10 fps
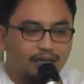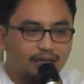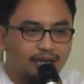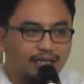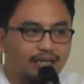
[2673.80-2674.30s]

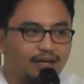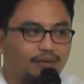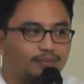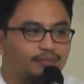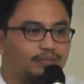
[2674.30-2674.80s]
right
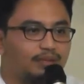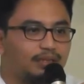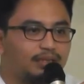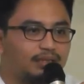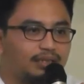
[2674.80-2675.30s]
now
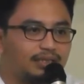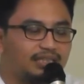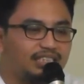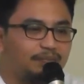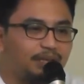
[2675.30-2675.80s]
the
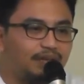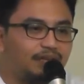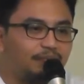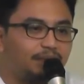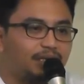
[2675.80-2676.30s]
disciplines
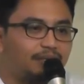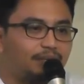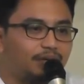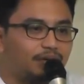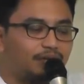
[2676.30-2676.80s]
appear
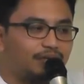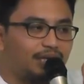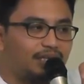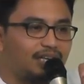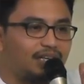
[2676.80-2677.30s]
because of
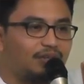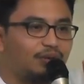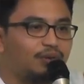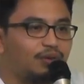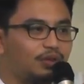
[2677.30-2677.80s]
their
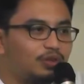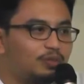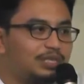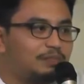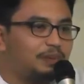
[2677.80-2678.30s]
growth to
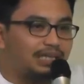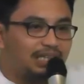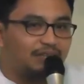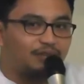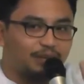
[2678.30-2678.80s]
be
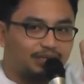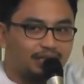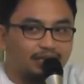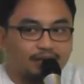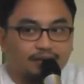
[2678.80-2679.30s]
splitting from each
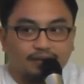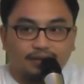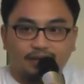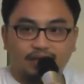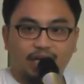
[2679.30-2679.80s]
other.
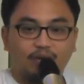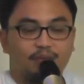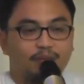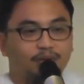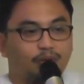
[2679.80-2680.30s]
There were
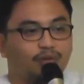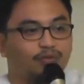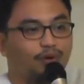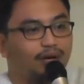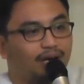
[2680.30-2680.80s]
people who were
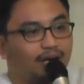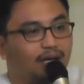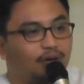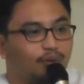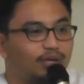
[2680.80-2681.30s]
fuqaha
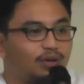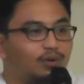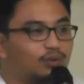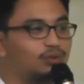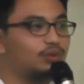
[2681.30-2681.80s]
who were not
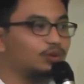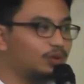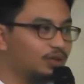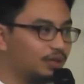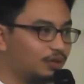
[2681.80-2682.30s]
also
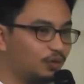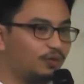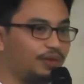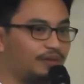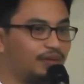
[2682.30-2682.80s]

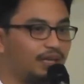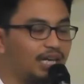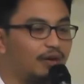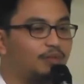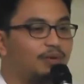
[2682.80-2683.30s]
Sufis.
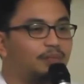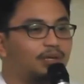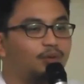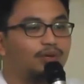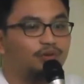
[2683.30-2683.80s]
There were people
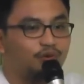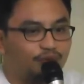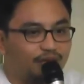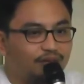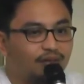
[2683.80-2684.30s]
who were
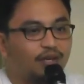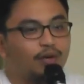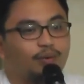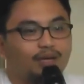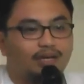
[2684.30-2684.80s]
Sufis
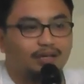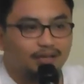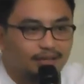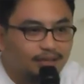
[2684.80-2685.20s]
who were